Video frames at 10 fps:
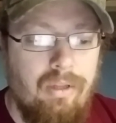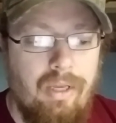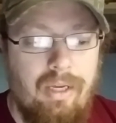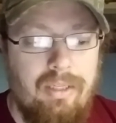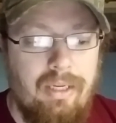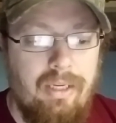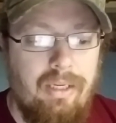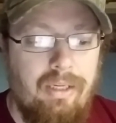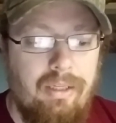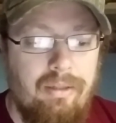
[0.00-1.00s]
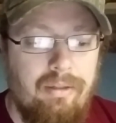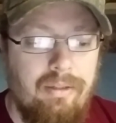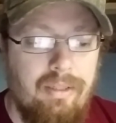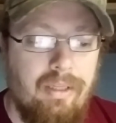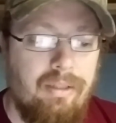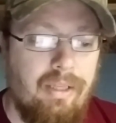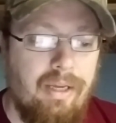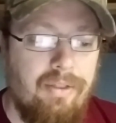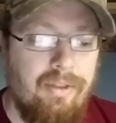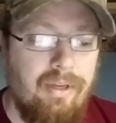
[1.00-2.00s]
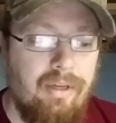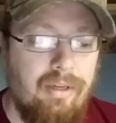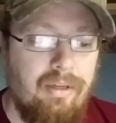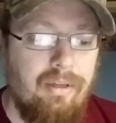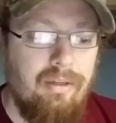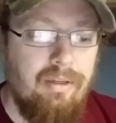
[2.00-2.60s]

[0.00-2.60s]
They say that they think